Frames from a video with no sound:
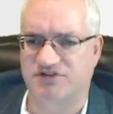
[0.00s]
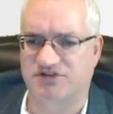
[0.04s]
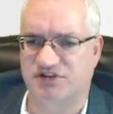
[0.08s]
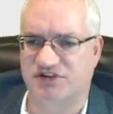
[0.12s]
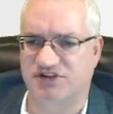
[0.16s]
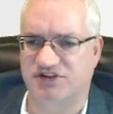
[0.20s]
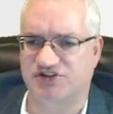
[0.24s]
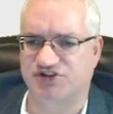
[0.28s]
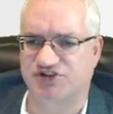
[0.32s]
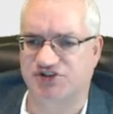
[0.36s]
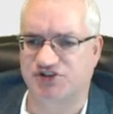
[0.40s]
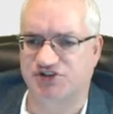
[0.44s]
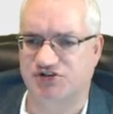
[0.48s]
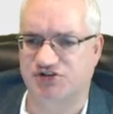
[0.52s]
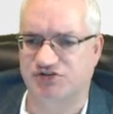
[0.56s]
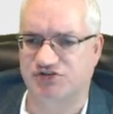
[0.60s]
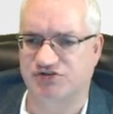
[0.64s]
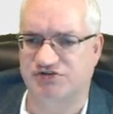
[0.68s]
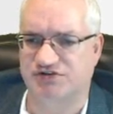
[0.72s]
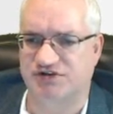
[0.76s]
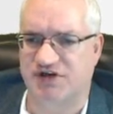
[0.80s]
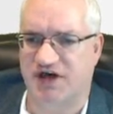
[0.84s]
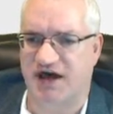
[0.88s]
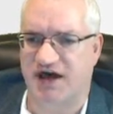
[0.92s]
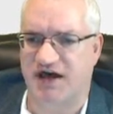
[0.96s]
I'm just
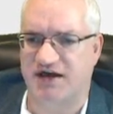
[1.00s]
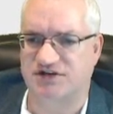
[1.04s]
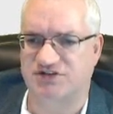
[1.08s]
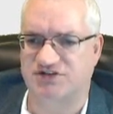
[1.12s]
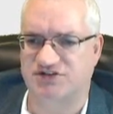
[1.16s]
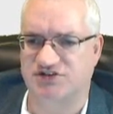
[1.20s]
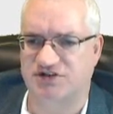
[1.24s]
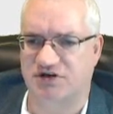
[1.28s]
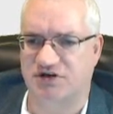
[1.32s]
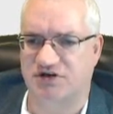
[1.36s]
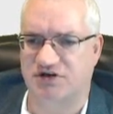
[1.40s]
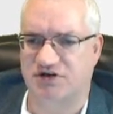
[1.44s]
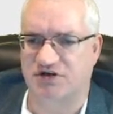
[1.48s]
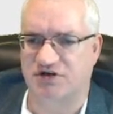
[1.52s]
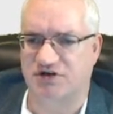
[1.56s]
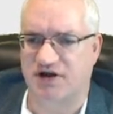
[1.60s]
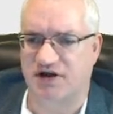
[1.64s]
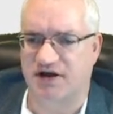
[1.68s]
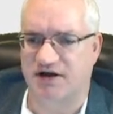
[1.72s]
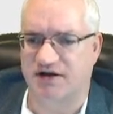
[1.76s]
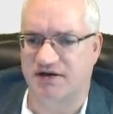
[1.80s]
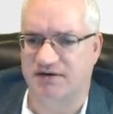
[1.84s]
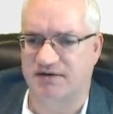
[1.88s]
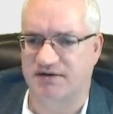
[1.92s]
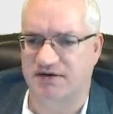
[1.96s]
going to choose
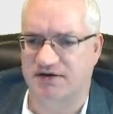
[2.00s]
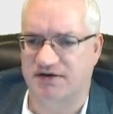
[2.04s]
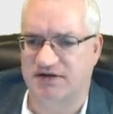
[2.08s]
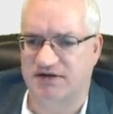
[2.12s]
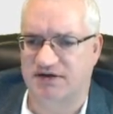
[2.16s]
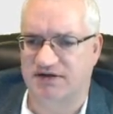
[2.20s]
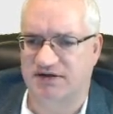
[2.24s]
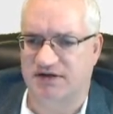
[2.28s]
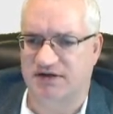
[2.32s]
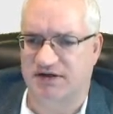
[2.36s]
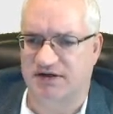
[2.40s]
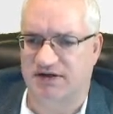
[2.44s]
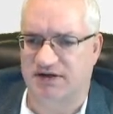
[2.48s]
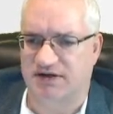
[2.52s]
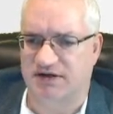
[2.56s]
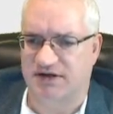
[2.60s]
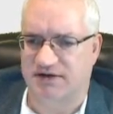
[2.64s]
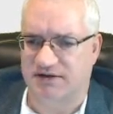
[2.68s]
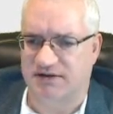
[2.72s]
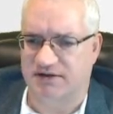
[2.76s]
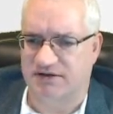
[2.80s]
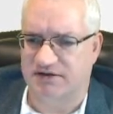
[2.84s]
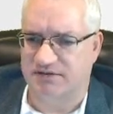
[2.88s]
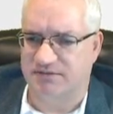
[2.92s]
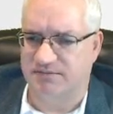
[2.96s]
Azure
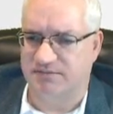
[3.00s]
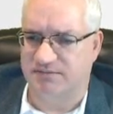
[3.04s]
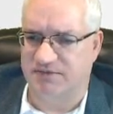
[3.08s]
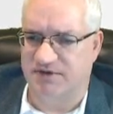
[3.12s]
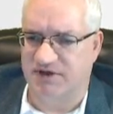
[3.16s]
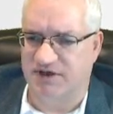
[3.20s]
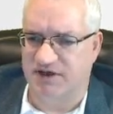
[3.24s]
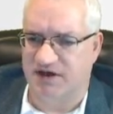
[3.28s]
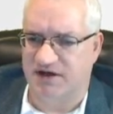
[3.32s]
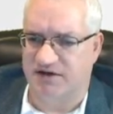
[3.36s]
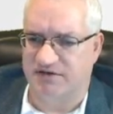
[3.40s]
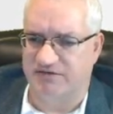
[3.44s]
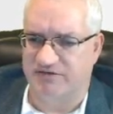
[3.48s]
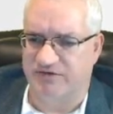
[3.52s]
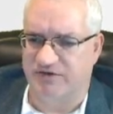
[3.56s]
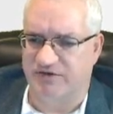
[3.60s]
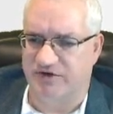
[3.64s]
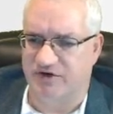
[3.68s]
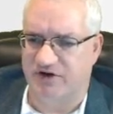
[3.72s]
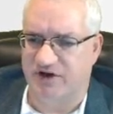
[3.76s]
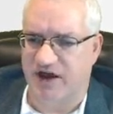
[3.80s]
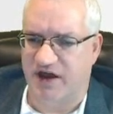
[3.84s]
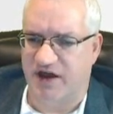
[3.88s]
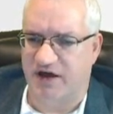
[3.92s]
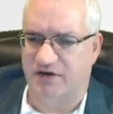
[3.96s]
Git
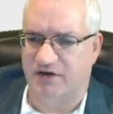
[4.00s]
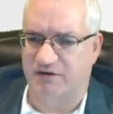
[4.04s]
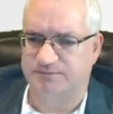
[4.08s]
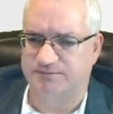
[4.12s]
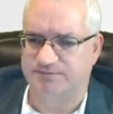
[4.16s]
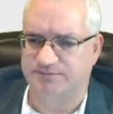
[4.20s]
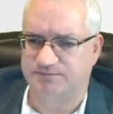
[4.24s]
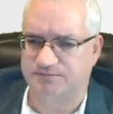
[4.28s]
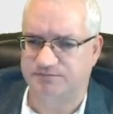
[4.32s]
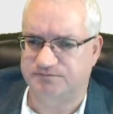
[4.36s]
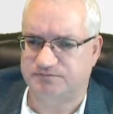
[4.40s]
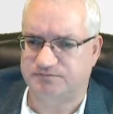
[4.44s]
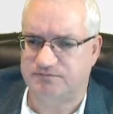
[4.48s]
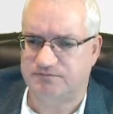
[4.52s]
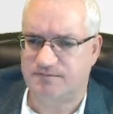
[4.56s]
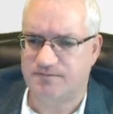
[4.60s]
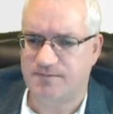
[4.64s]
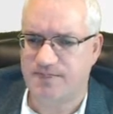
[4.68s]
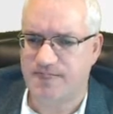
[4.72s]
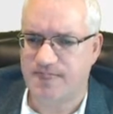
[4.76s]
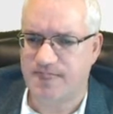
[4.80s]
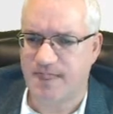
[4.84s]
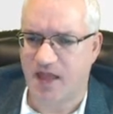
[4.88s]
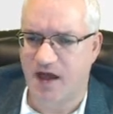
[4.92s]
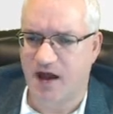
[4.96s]
for now,
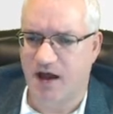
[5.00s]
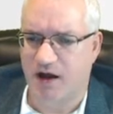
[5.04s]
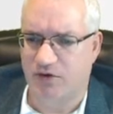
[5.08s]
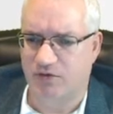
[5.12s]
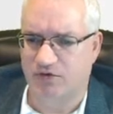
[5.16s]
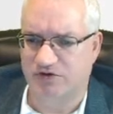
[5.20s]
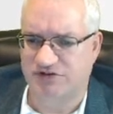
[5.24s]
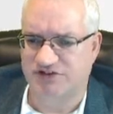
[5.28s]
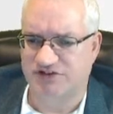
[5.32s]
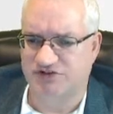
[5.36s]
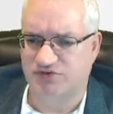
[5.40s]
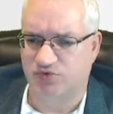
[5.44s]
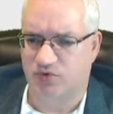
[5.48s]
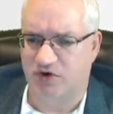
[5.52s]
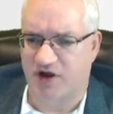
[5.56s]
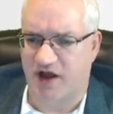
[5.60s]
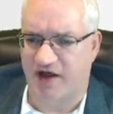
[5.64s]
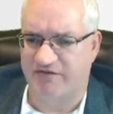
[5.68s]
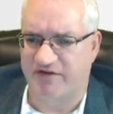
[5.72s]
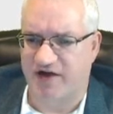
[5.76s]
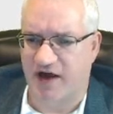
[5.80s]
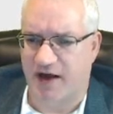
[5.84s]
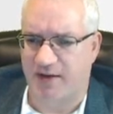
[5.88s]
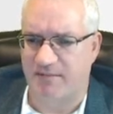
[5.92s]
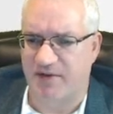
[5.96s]
which is where I've
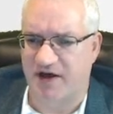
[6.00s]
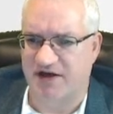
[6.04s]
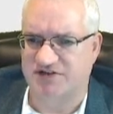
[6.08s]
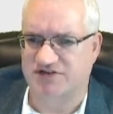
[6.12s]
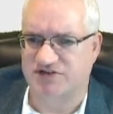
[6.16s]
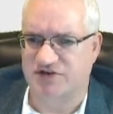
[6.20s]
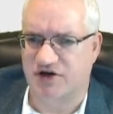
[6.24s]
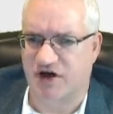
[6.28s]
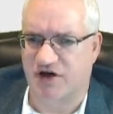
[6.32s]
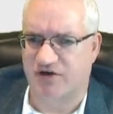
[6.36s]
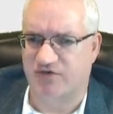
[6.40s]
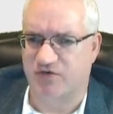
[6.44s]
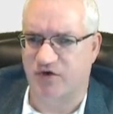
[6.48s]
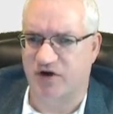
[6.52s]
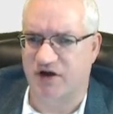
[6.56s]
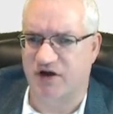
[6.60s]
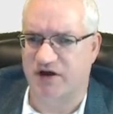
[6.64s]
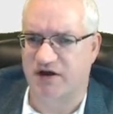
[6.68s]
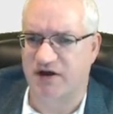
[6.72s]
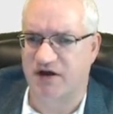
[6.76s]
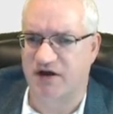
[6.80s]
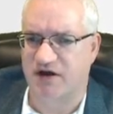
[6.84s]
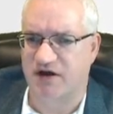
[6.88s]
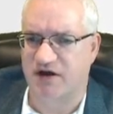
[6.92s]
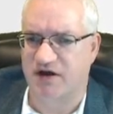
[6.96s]
got my
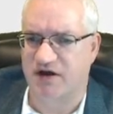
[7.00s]
software.